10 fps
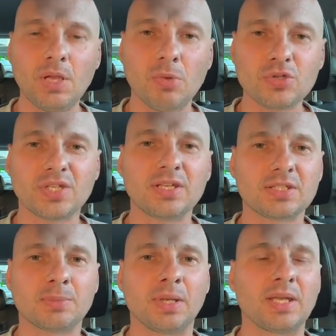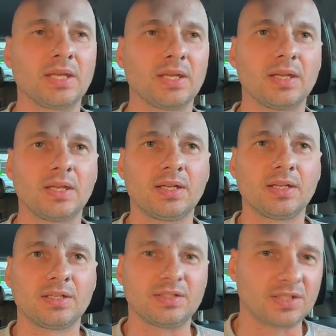more sensibly
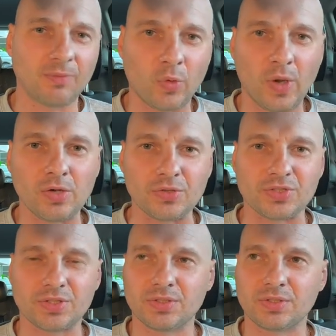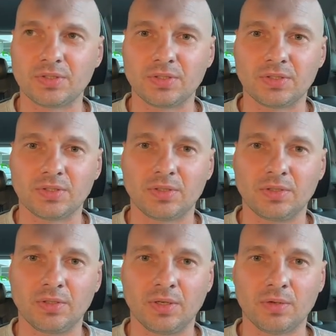somewhere else.
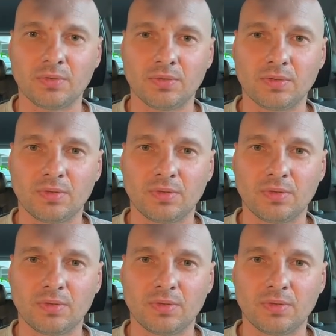You know.